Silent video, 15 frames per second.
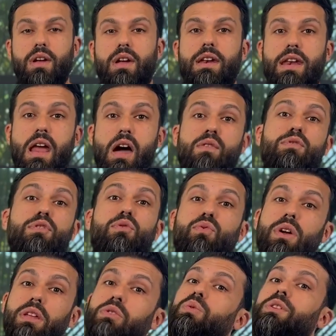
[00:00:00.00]
Now if your
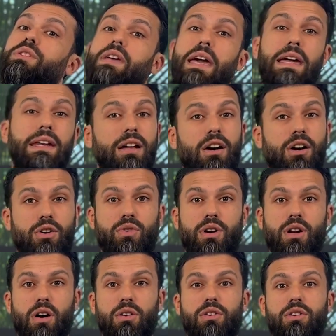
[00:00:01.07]
rent was
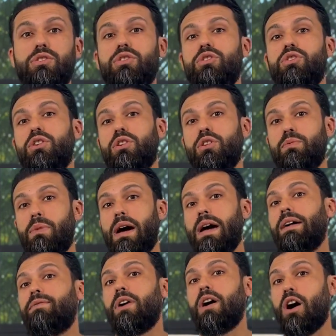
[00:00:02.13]
$800, you can
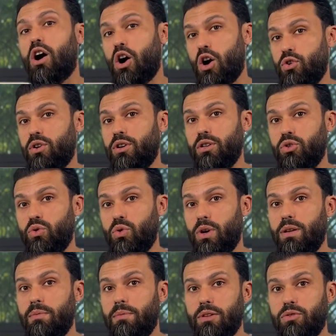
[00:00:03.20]
buy
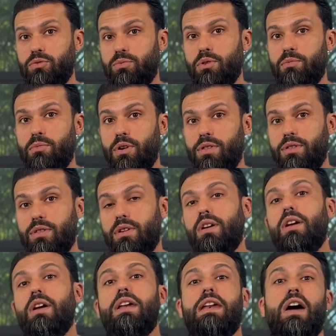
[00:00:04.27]
120 meals per month.
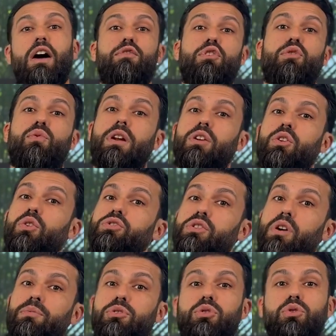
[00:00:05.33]
Now if your rent goes
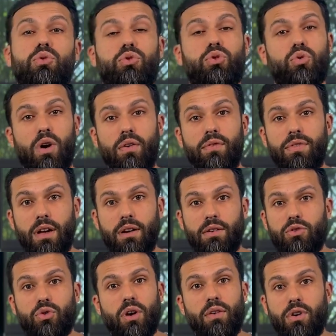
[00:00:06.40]
up to
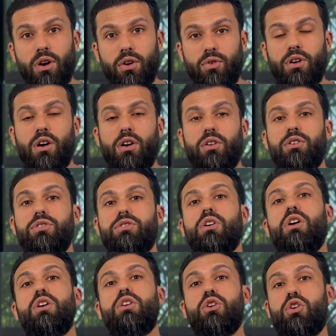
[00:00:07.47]
$1,200,
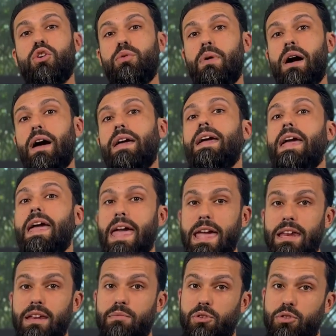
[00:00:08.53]
you could buy
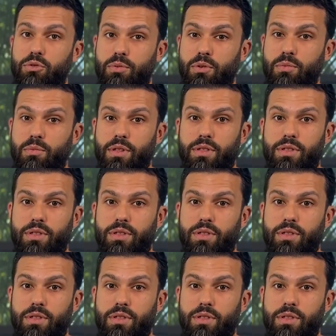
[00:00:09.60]
80 meals per month.